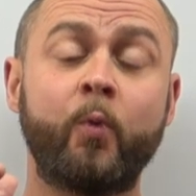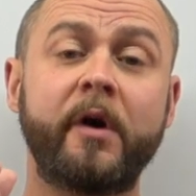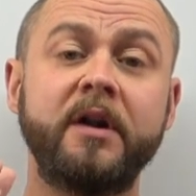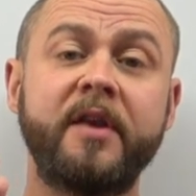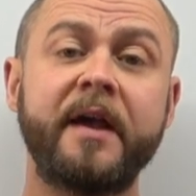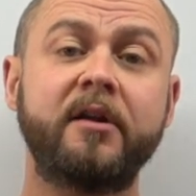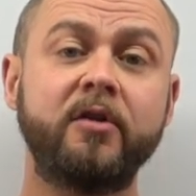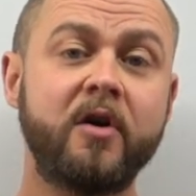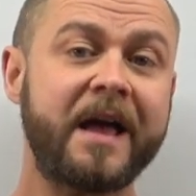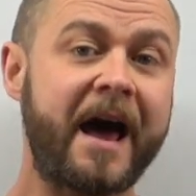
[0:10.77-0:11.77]
We're going to take a
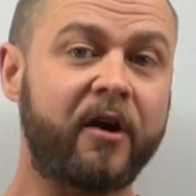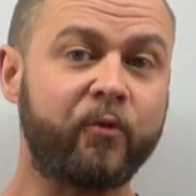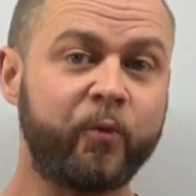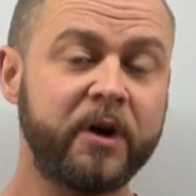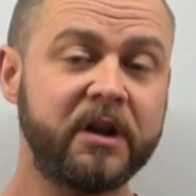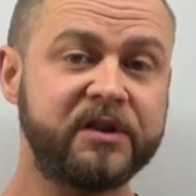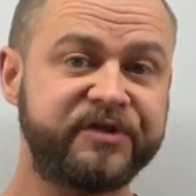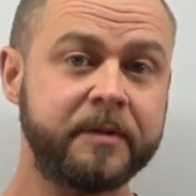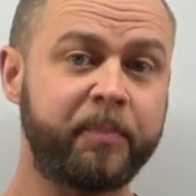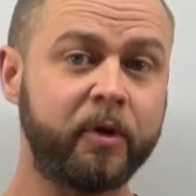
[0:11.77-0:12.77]
look at a really
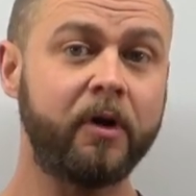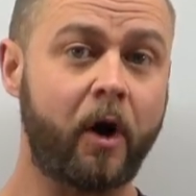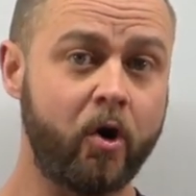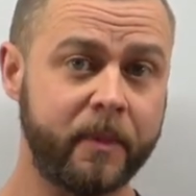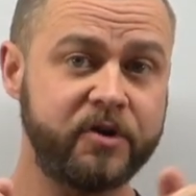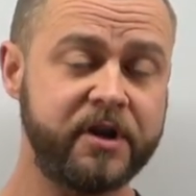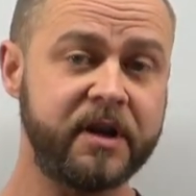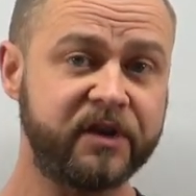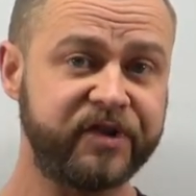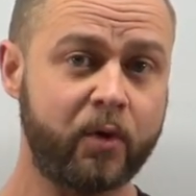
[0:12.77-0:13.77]
simple
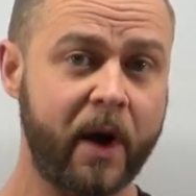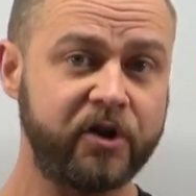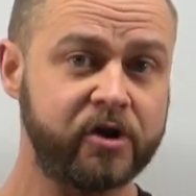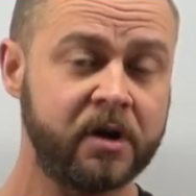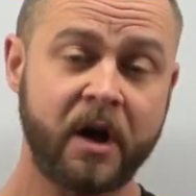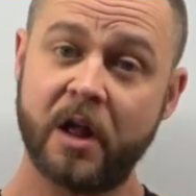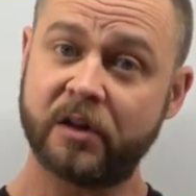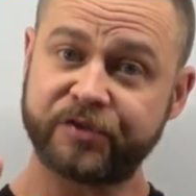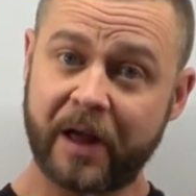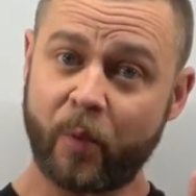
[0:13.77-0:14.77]
homogeneous equation
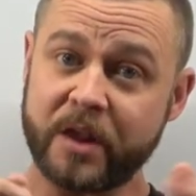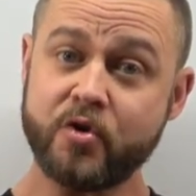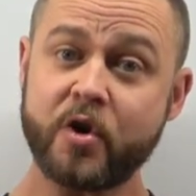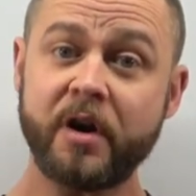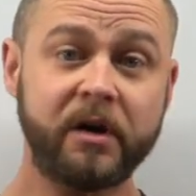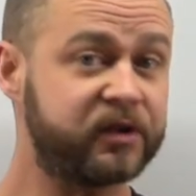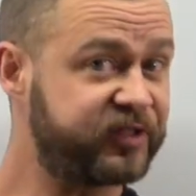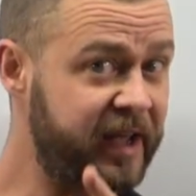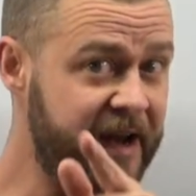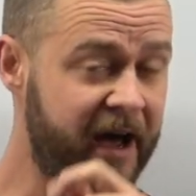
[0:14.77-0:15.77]
so that way you can
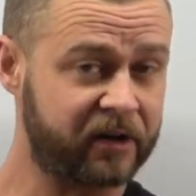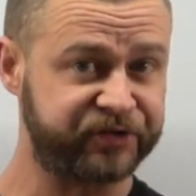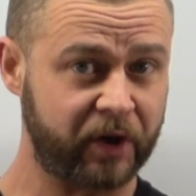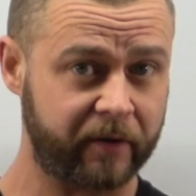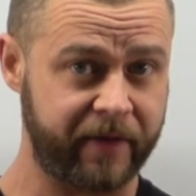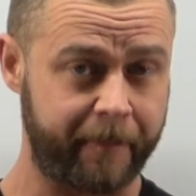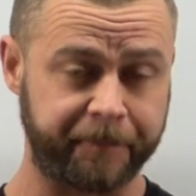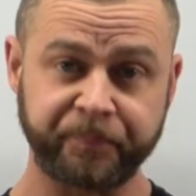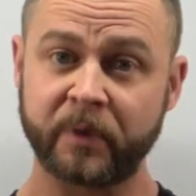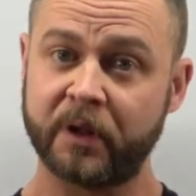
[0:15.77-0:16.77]
understand how to solve
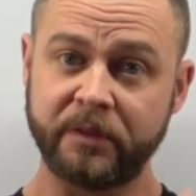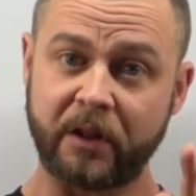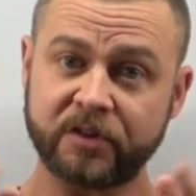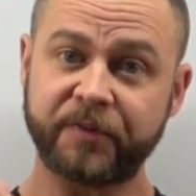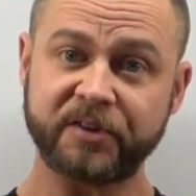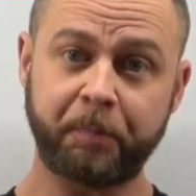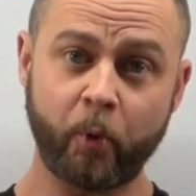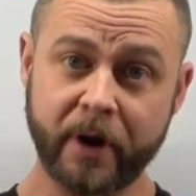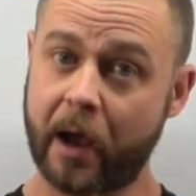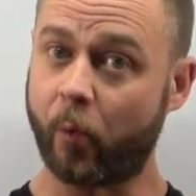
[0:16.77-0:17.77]
them. Now let's first
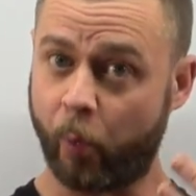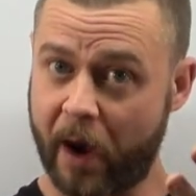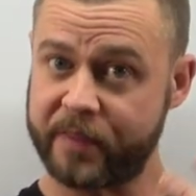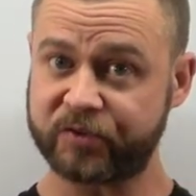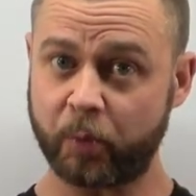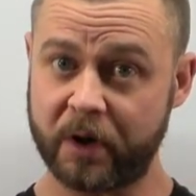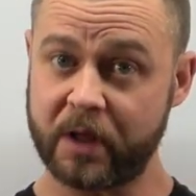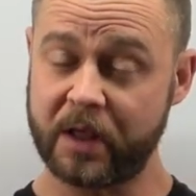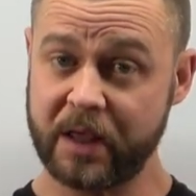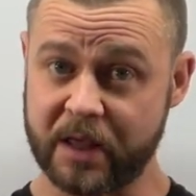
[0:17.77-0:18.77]
point out why this
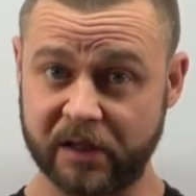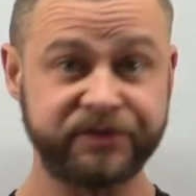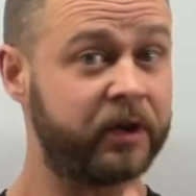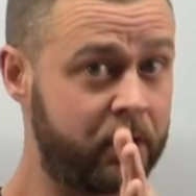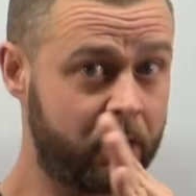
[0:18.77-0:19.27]
one is